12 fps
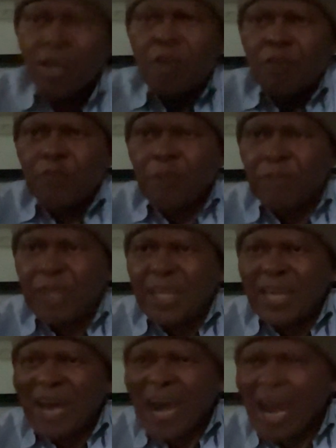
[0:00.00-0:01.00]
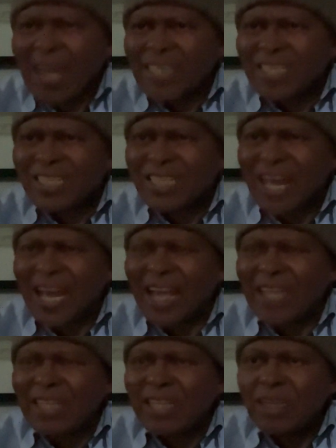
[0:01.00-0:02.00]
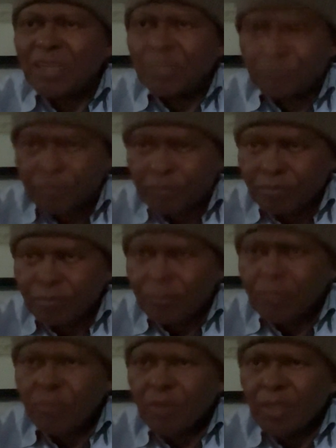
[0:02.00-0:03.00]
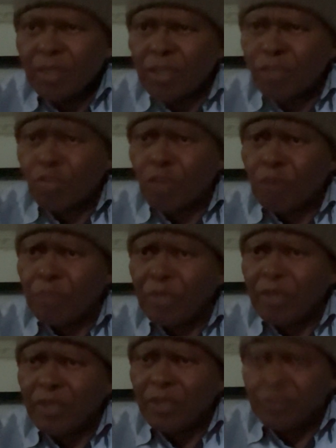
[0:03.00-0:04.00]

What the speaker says: From the heart side, there's going to be